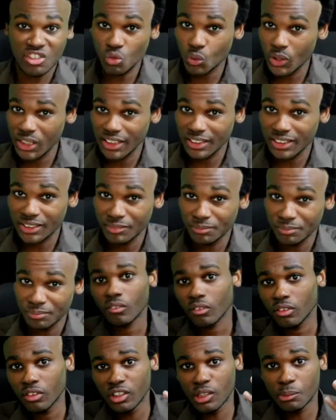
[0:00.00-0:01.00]
as well.
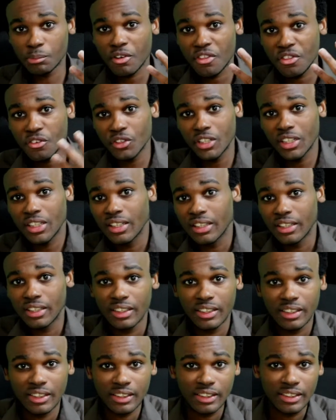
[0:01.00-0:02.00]
Number three.
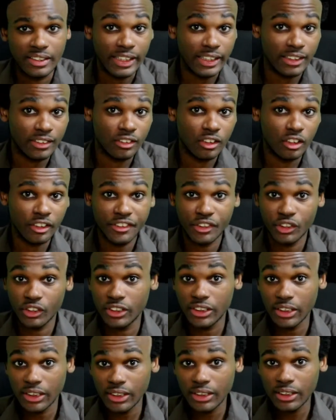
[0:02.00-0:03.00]
Cat got your
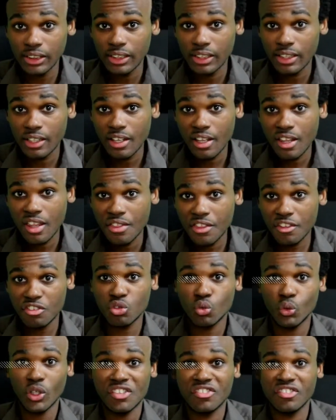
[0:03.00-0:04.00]
tongue?
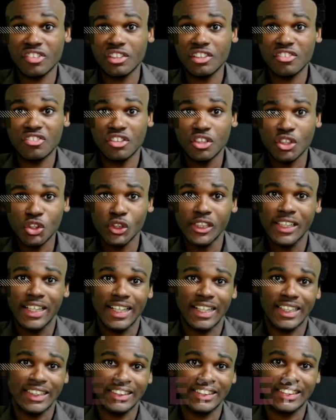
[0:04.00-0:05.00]
This question is usually
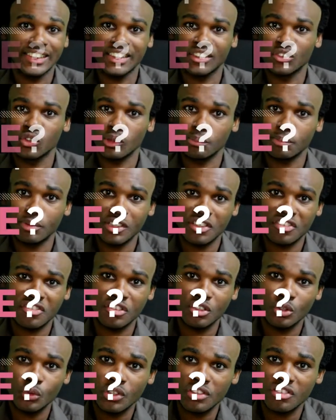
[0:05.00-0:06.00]
asked to a
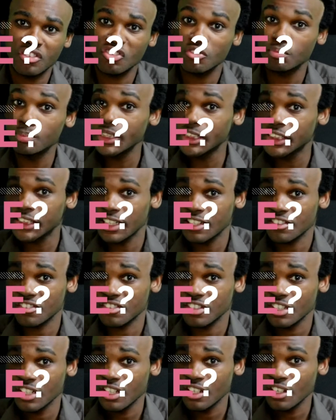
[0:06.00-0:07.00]
person who is
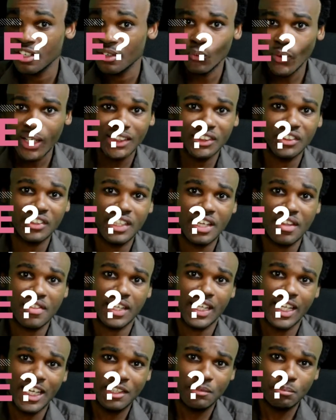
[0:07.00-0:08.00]
speechless. While today
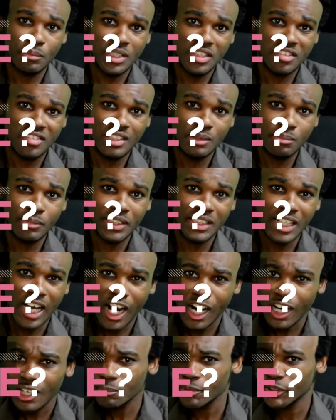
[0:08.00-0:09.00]
the cat may seem an
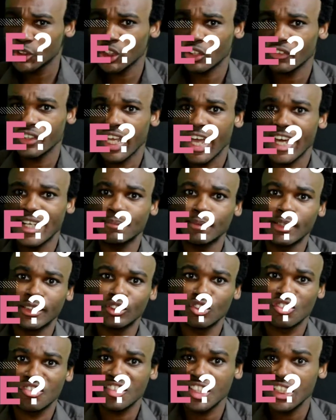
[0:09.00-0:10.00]
arbitrary animal
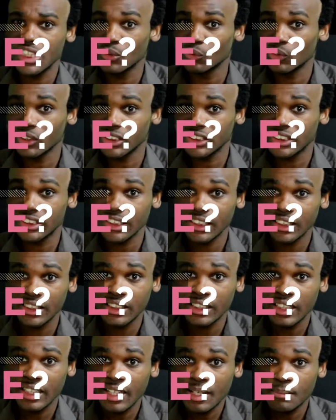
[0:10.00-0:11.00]
to steal one's tongue,